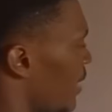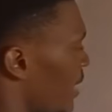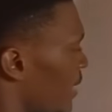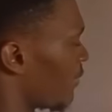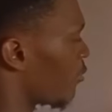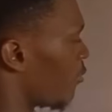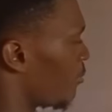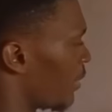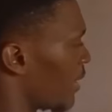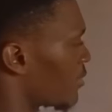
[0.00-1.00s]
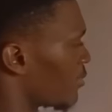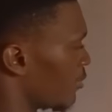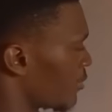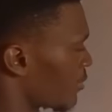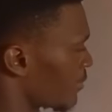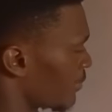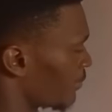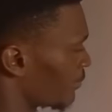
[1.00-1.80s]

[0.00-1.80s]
we have complex salts.